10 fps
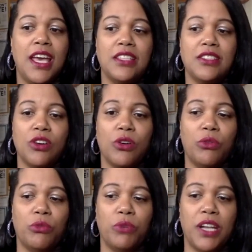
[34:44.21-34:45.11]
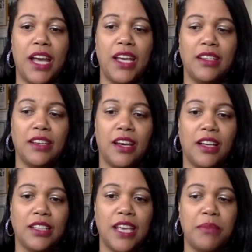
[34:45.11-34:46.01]
And so when I uh,
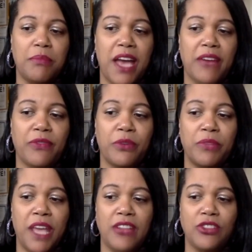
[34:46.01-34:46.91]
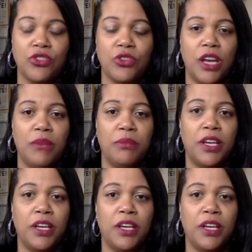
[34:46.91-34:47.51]
came back from that trip,